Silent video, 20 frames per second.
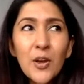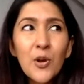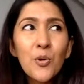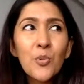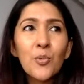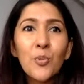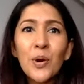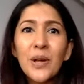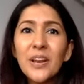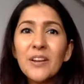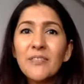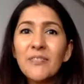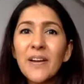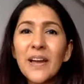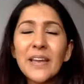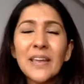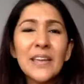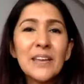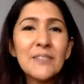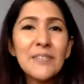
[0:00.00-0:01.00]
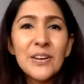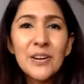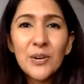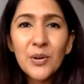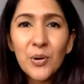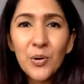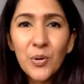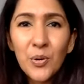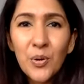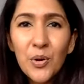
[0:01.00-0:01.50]
What if I give it a
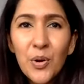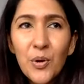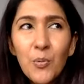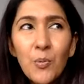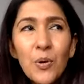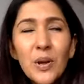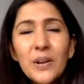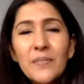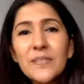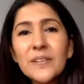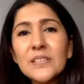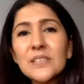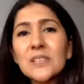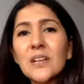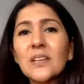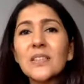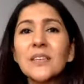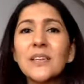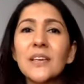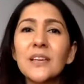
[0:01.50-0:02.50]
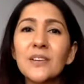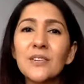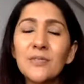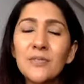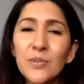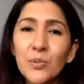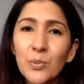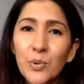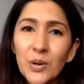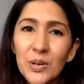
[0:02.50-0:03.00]
go? What if it's not the end of
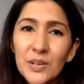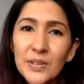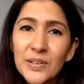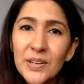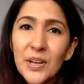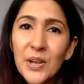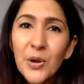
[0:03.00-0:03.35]
the world?